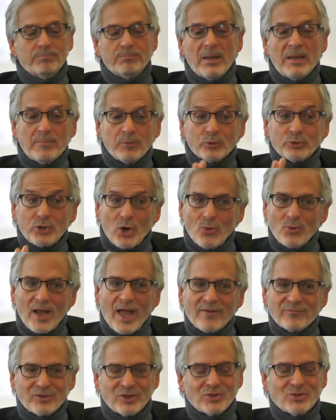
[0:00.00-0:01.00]
people don't
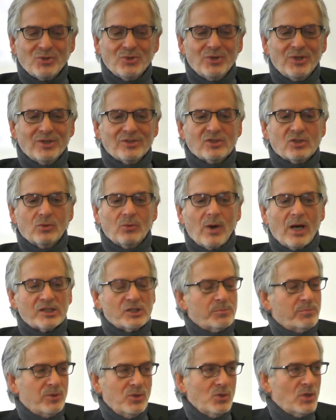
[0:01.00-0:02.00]
have to tune in to
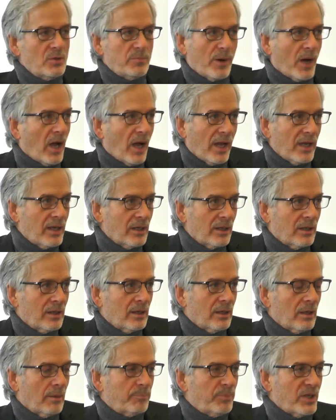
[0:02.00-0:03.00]
watch PewDiePie
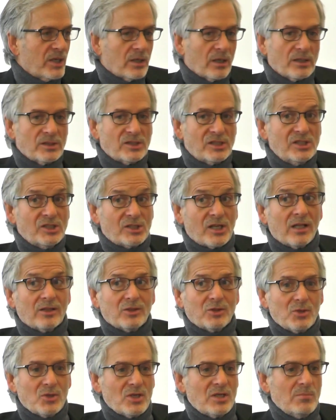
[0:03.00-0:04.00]
because he's
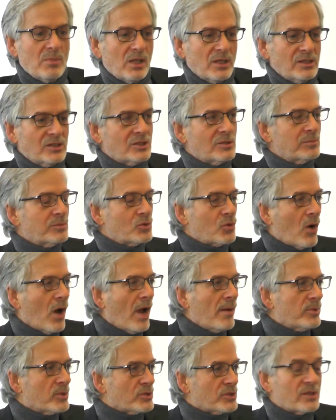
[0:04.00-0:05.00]
got 30 million
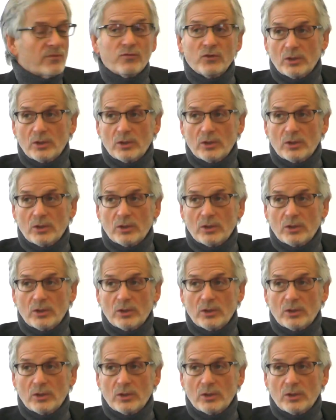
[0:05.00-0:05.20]
subscribers.